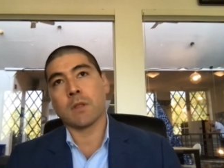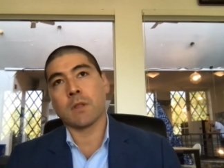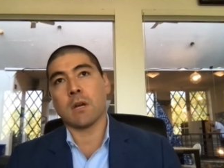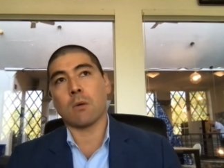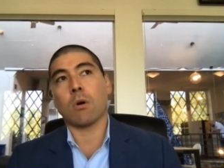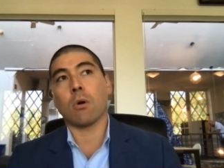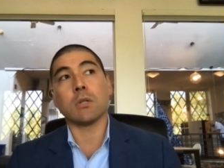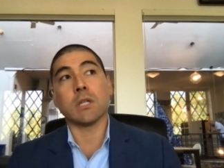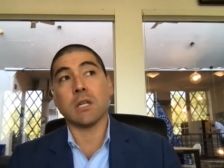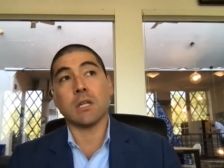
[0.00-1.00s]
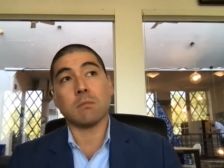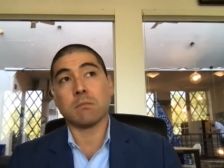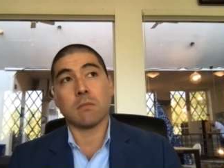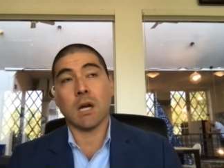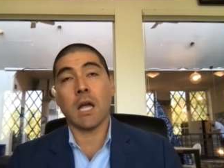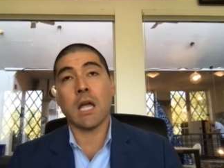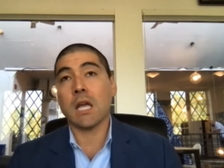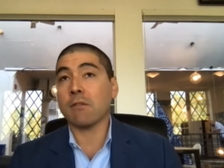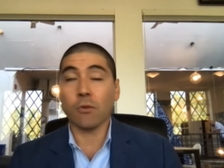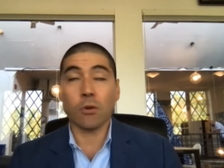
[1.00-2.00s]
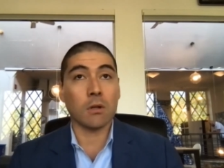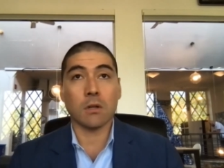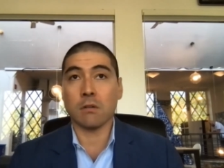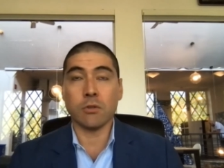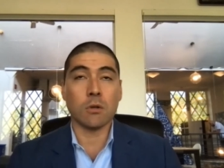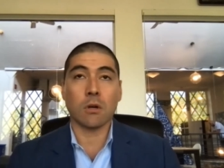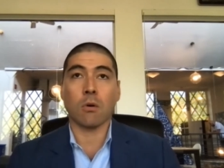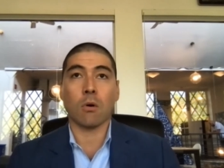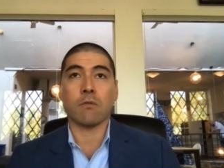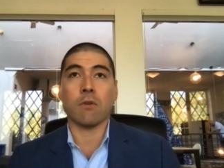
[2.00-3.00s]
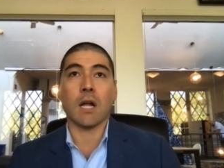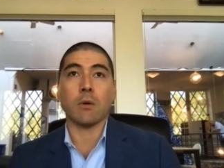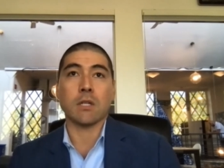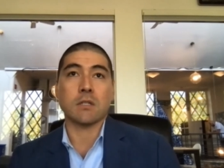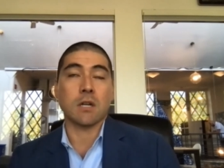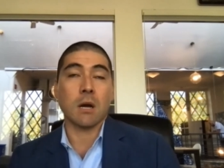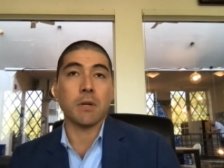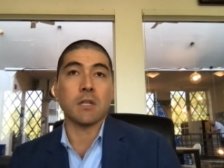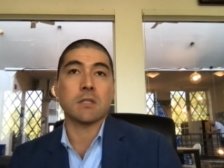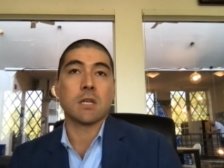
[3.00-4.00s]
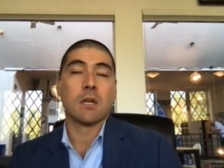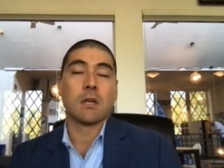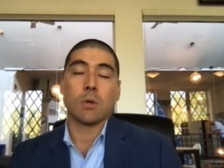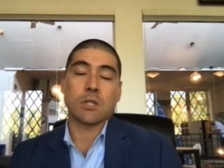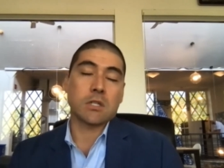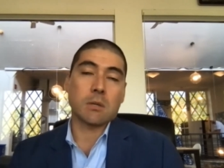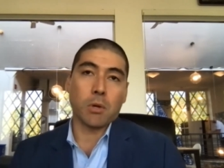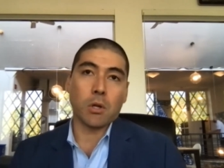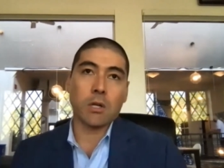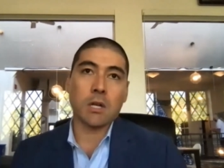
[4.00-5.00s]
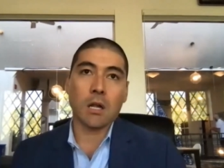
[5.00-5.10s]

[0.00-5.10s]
there were only a handful of unicorn valuation companies, which is $1 billion